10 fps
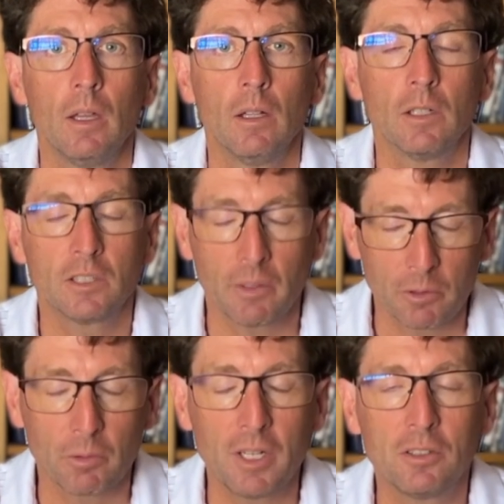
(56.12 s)
Let's have a
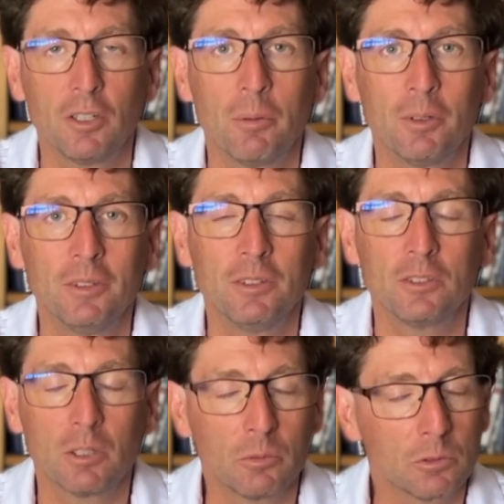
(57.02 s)
great summer.
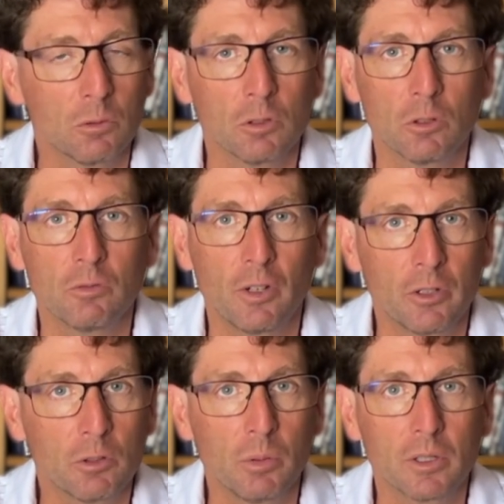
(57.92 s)
Summer school goes very
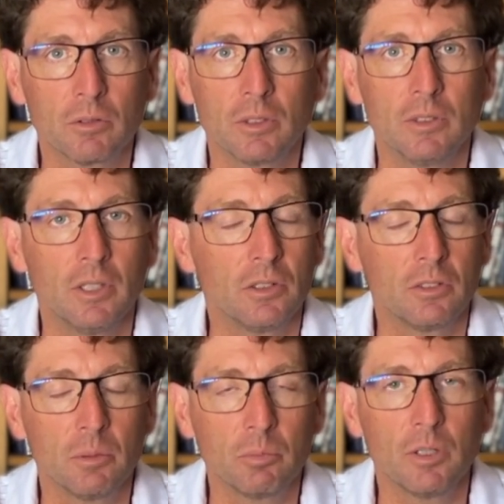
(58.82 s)
quickly. It's
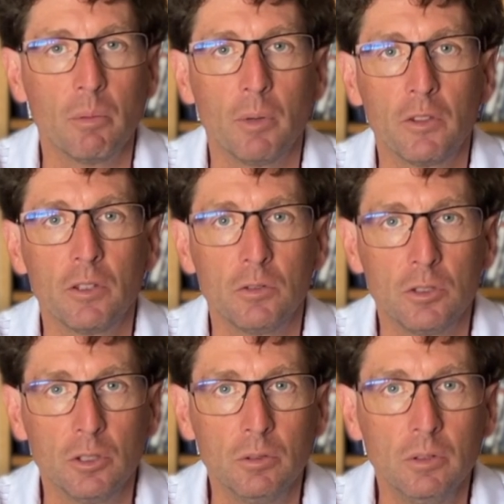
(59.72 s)
simply the month of
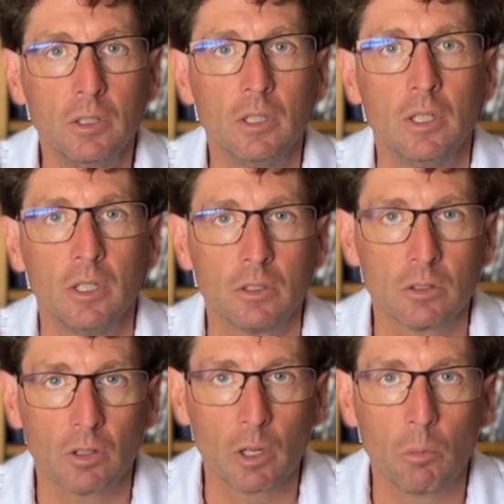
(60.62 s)
June,
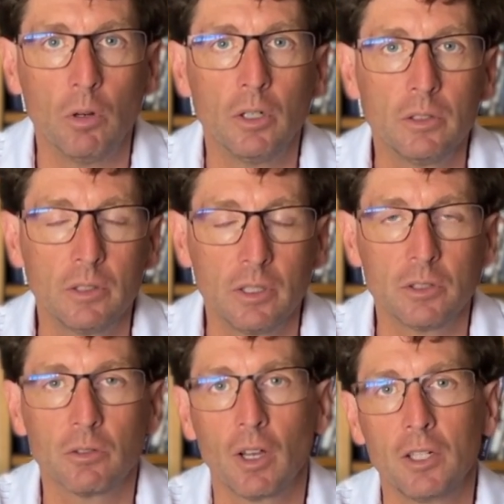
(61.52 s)
July 1, and
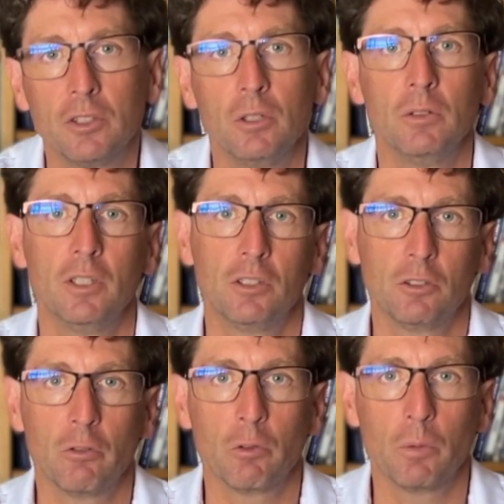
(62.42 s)
July 2, and it's
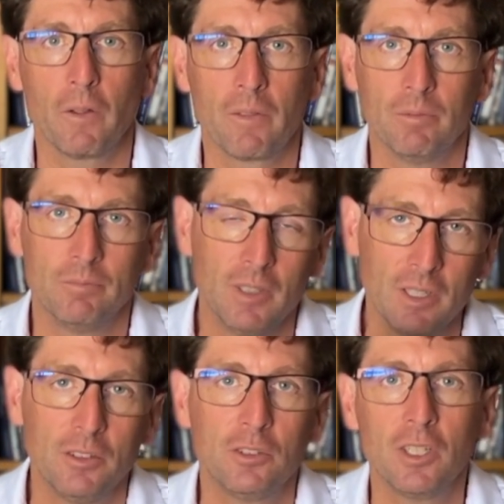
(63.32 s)
over with.
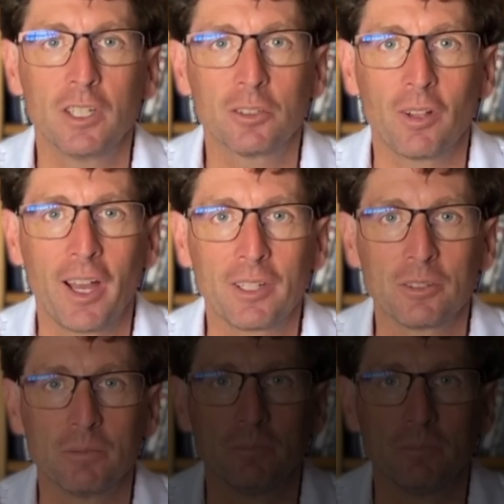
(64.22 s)
See you in class.